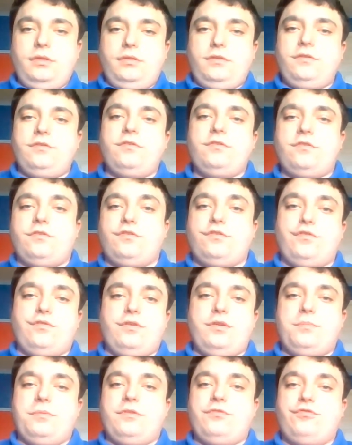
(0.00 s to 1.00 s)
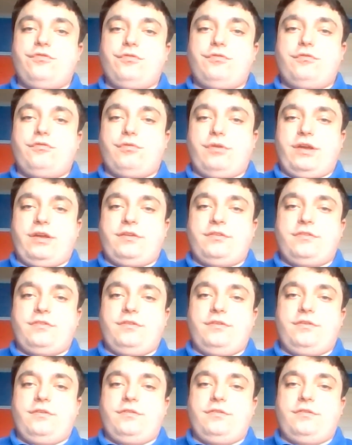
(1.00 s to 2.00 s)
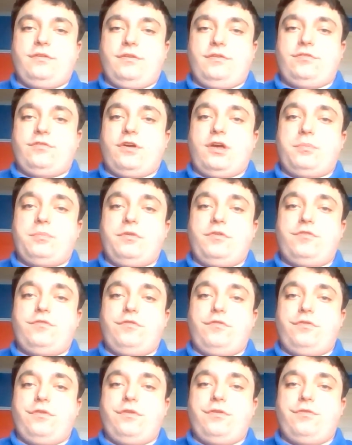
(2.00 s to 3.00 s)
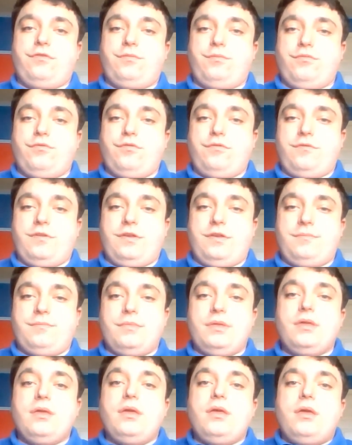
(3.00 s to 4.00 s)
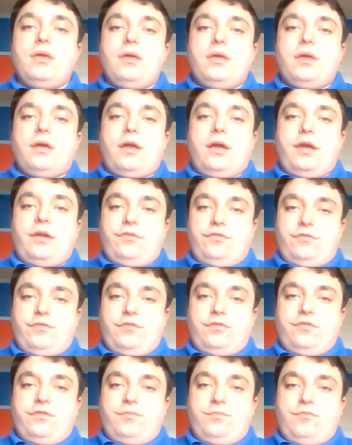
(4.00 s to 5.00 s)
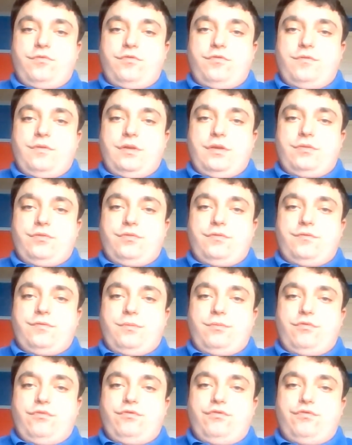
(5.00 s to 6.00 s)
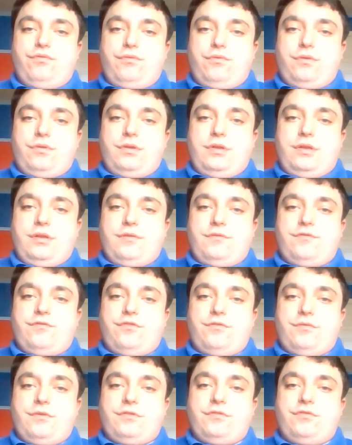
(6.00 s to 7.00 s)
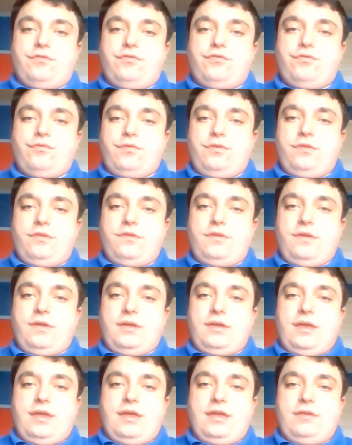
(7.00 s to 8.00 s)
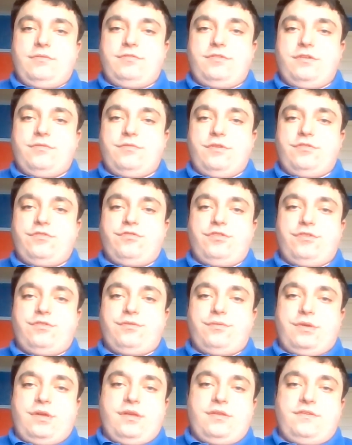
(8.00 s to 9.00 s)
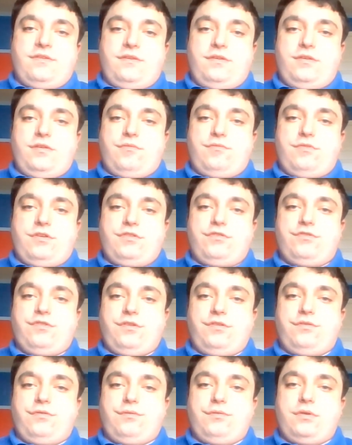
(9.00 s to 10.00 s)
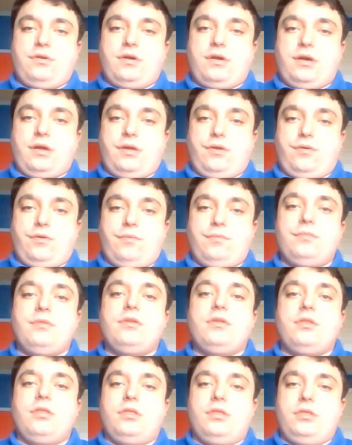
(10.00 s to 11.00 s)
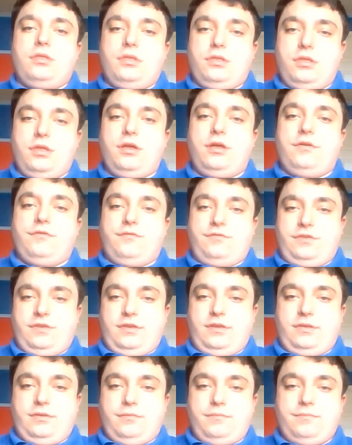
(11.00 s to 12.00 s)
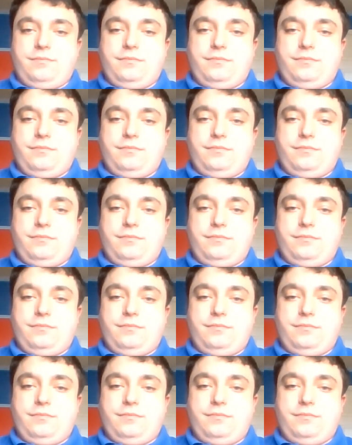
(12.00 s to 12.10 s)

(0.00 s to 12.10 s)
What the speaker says: This is a Sony Pictures Crisis and Topaz Studios movie. I saw this movie on November 20th, 2020 at AMC West Chester 18 in West Chester, Ohio. Loved it.